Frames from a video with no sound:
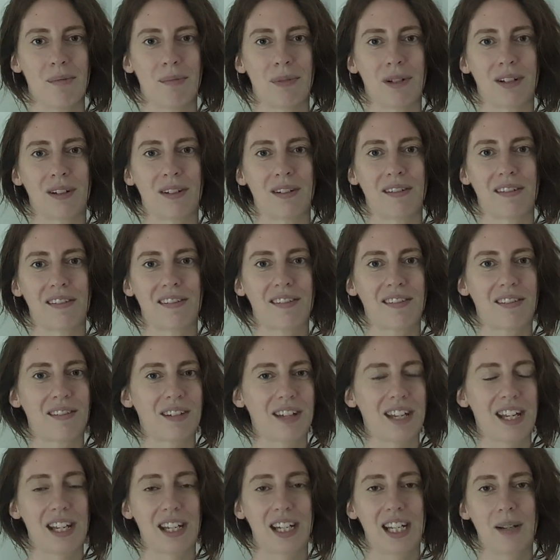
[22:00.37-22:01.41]
because
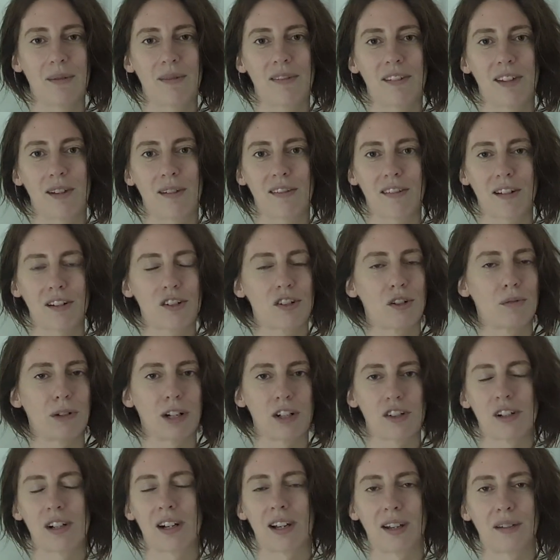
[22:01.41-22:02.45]
it gives you such a
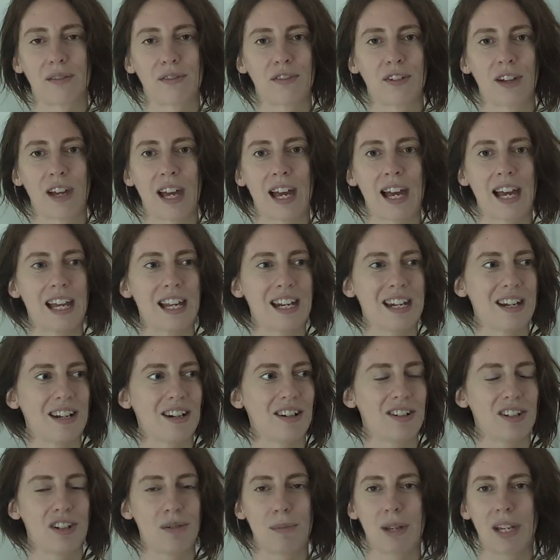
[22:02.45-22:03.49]
rich life
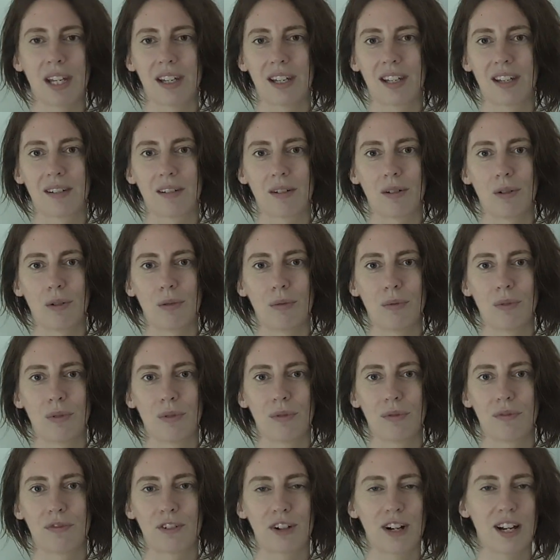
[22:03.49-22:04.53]
and you make
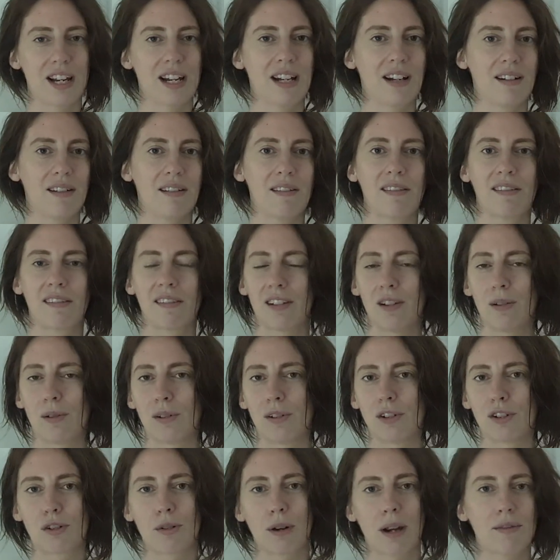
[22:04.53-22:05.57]
friends, you
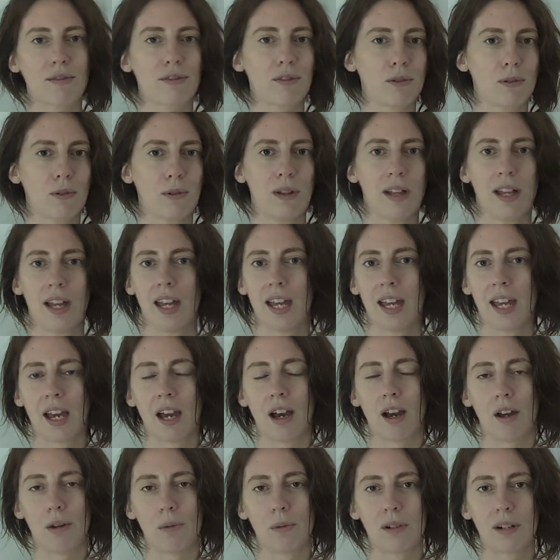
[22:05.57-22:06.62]
can travel.
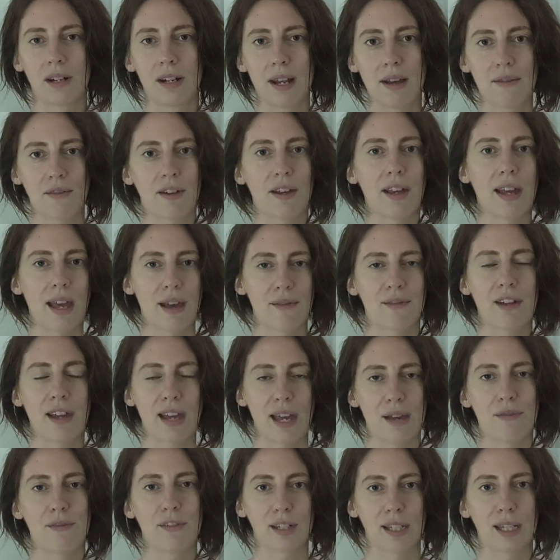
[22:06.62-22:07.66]
I would never ever
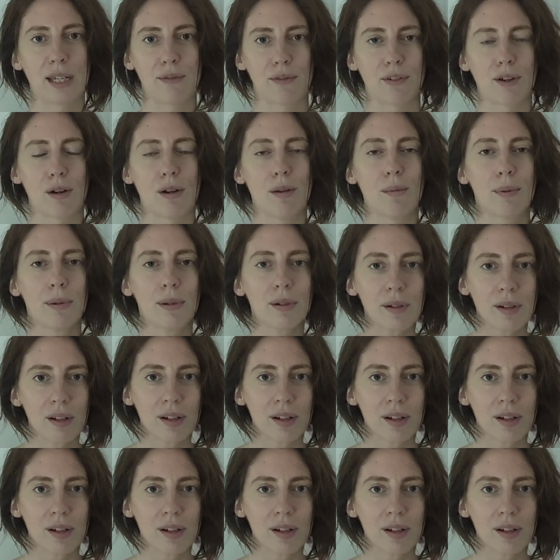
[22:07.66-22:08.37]
ever give up